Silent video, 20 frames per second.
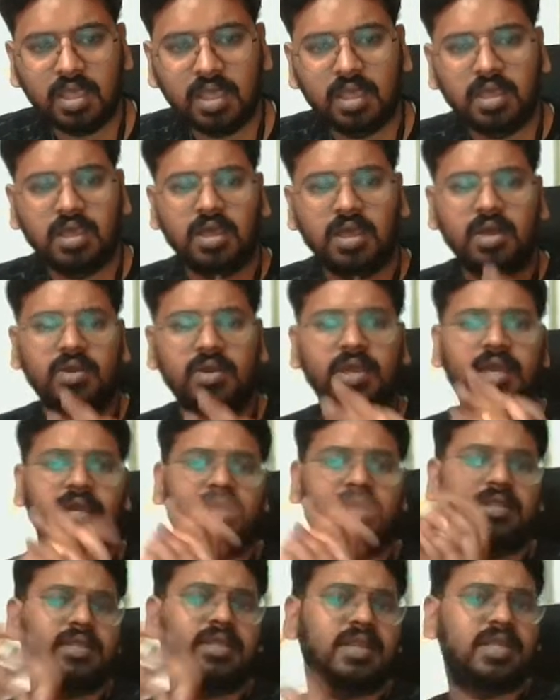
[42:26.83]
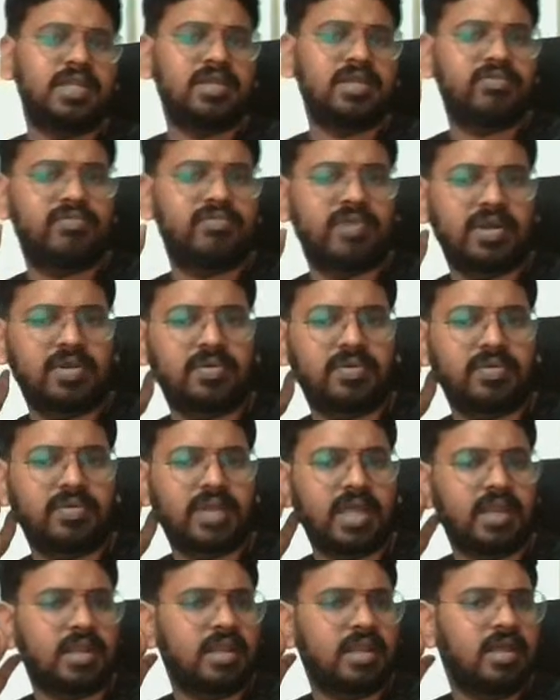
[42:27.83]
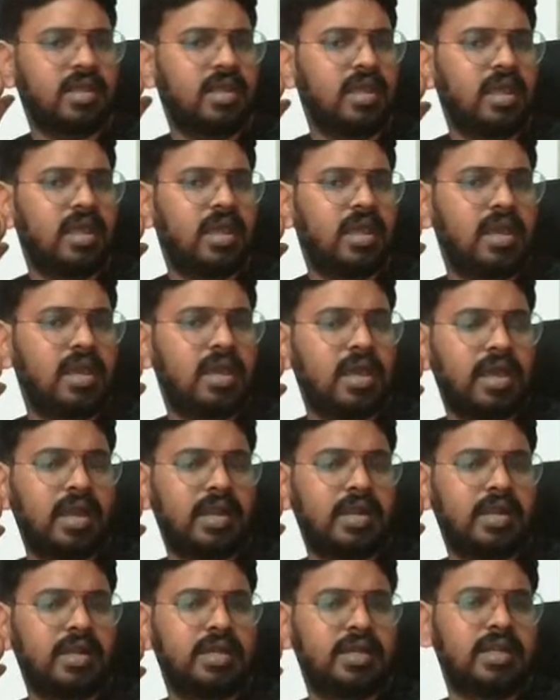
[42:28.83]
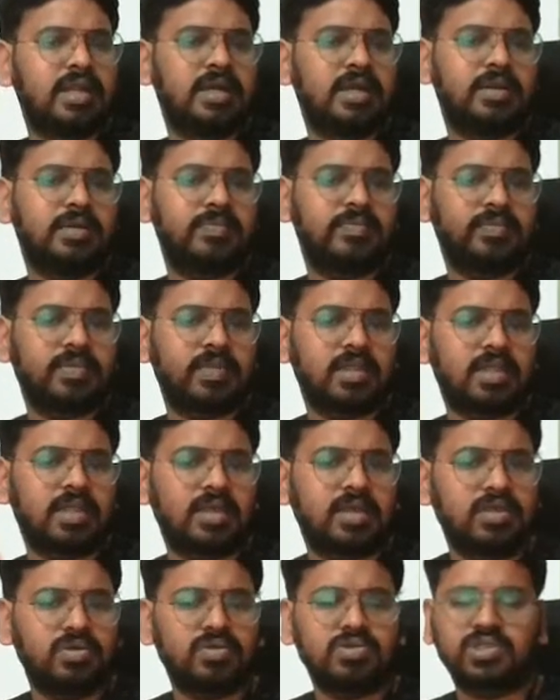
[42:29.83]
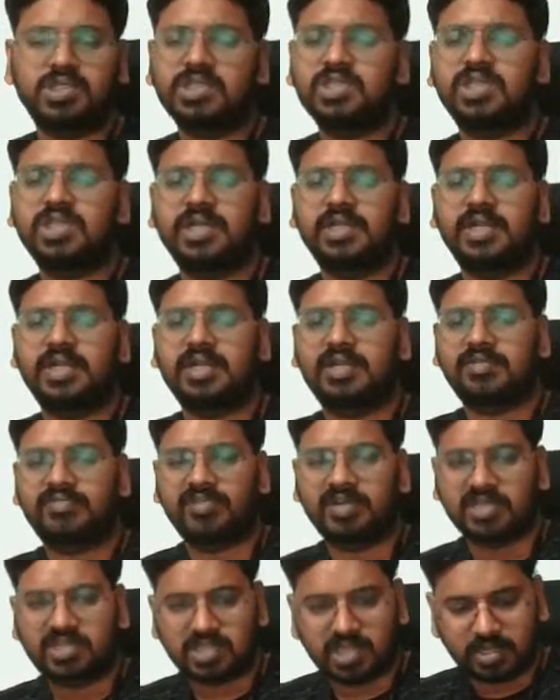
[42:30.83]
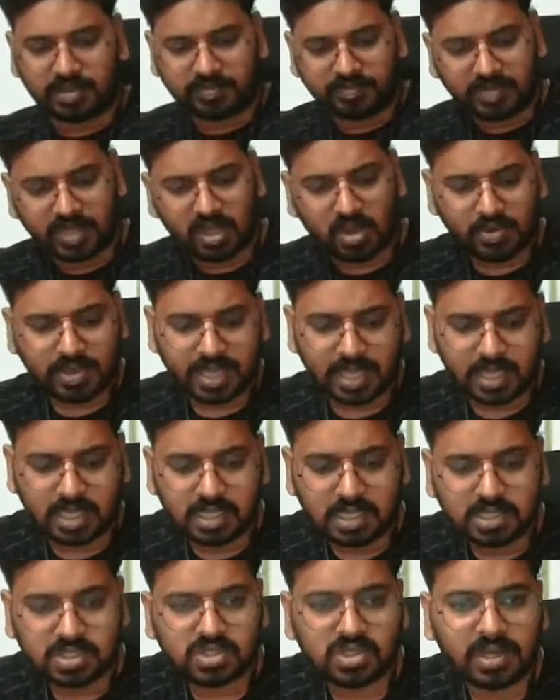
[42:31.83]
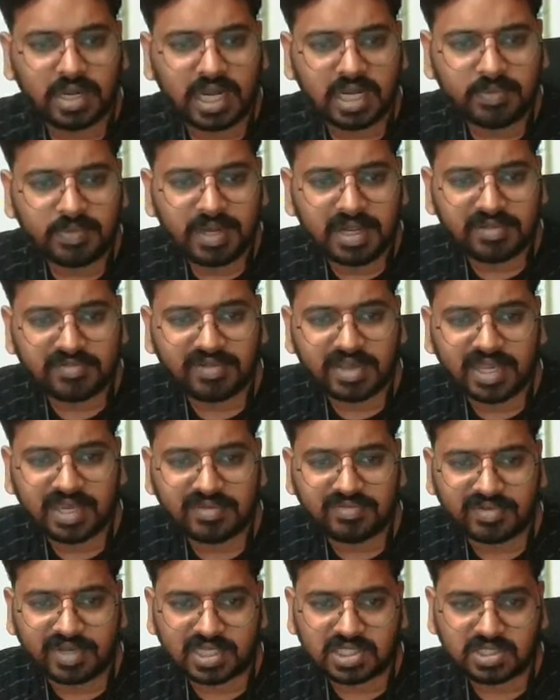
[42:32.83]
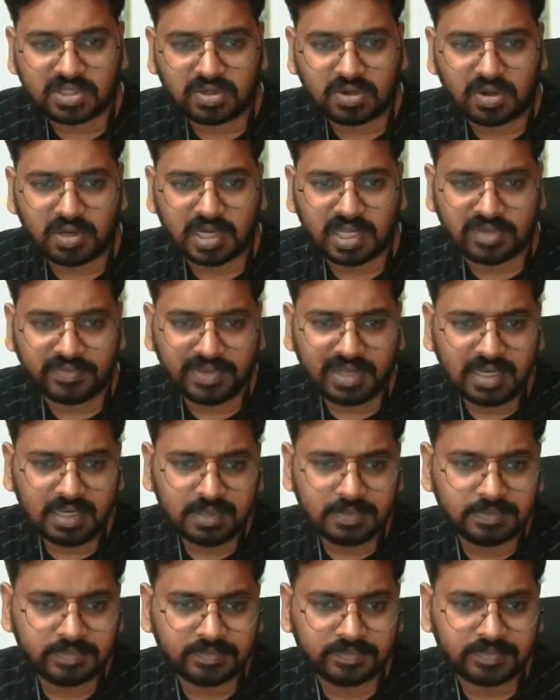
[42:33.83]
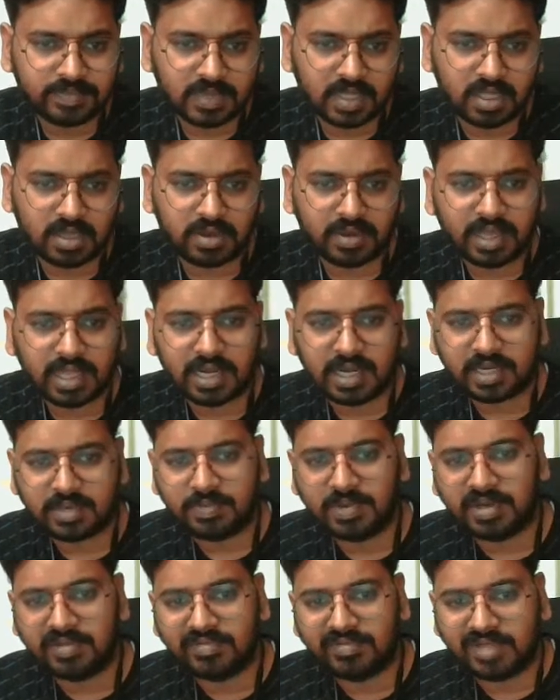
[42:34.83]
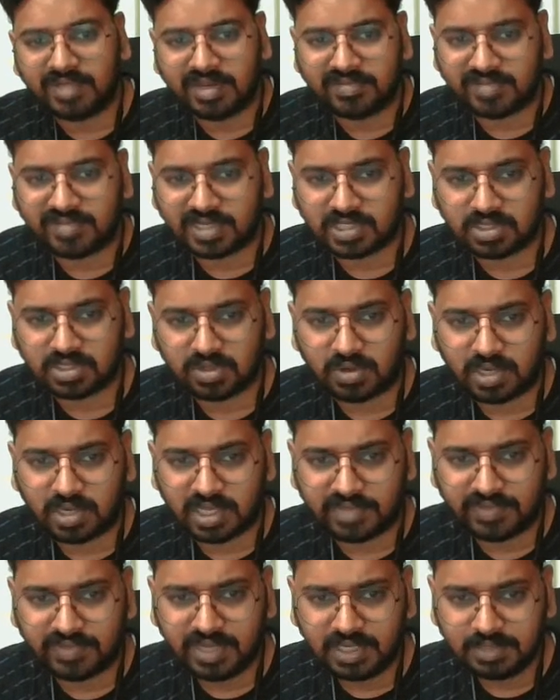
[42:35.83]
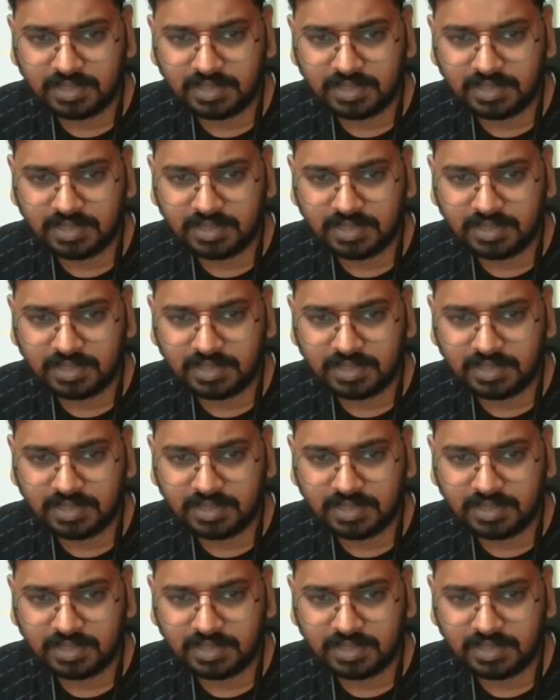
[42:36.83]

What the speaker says: Okay, in the range of 1 to 10, and using generator function. Okay, so let me define a function called even. Okay, let me define a function called even.